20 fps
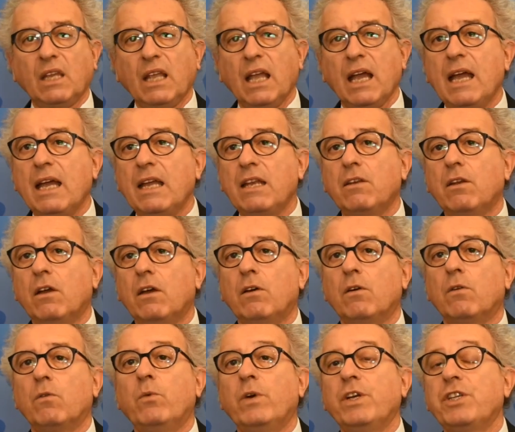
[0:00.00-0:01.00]

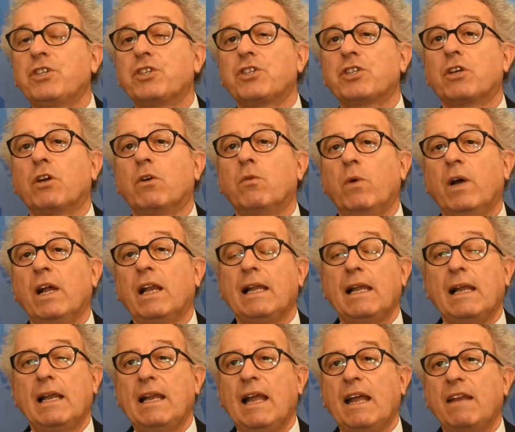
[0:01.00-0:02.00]
and which will
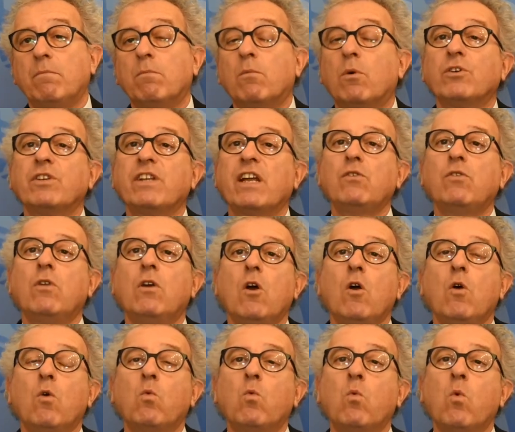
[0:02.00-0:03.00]
lend more than
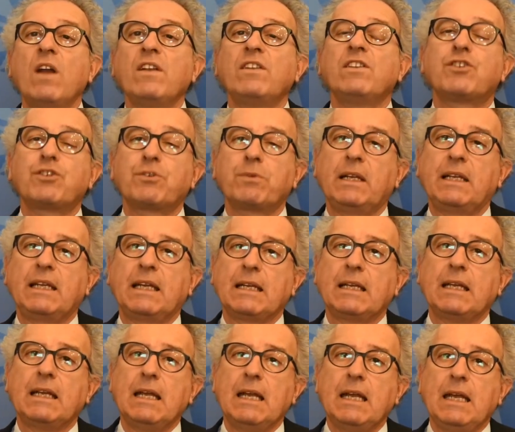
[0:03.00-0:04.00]
1
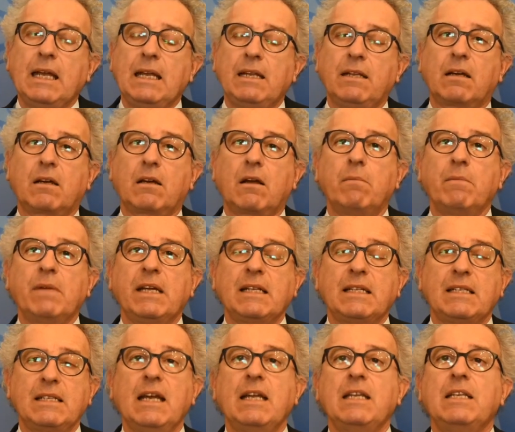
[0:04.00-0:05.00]
trillion in the
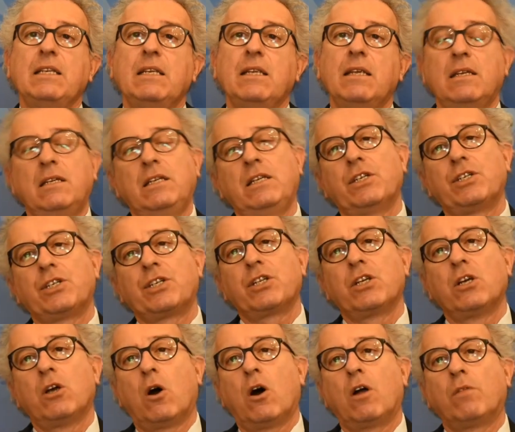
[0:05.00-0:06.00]
coming 10 years
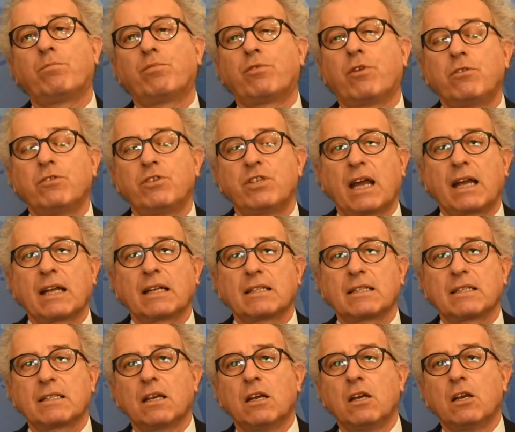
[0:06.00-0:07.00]
on
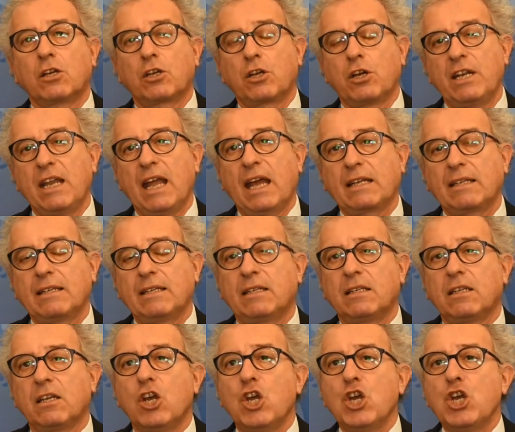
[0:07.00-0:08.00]
projects
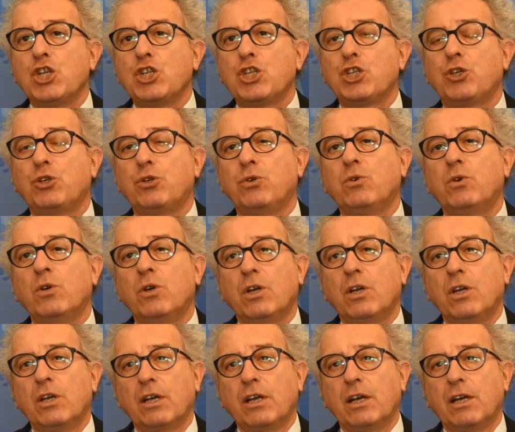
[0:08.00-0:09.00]
connected to
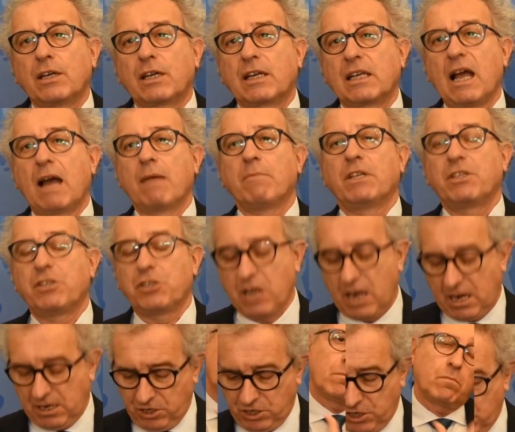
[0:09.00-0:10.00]
climate
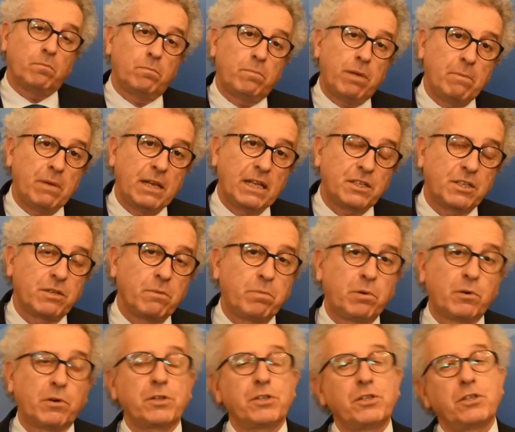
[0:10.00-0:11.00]
change. Public
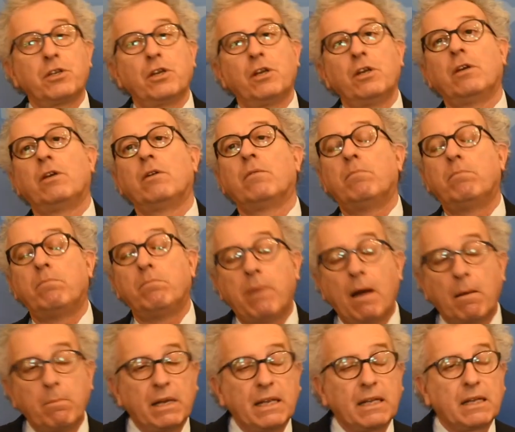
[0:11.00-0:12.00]
support,
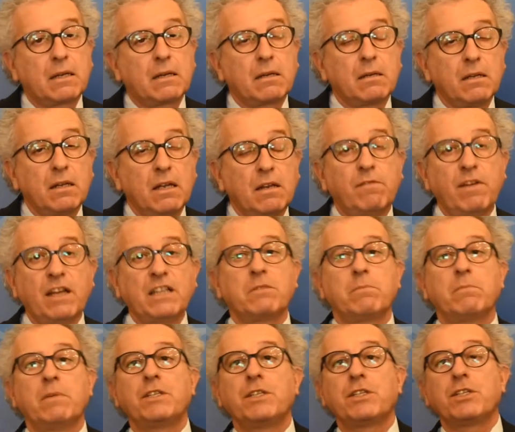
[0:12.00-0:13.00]
public
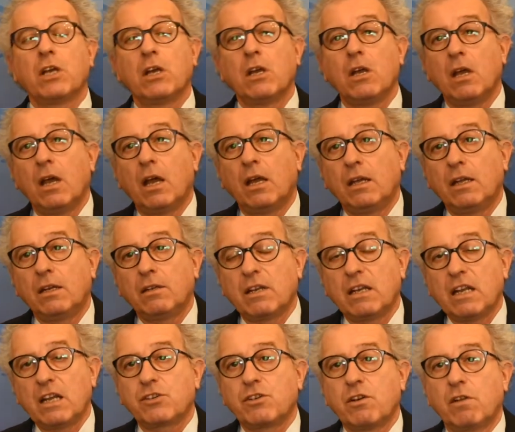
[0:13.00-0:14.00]
investments,
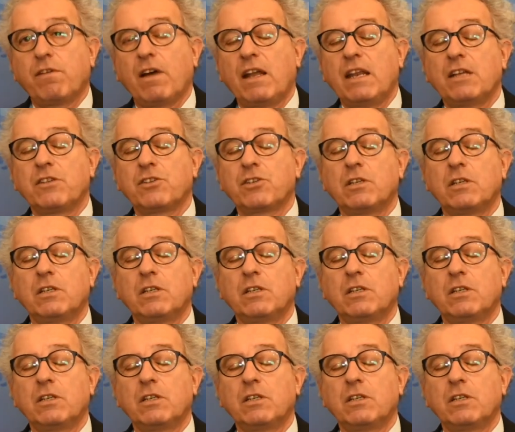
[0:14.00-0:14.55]
international financial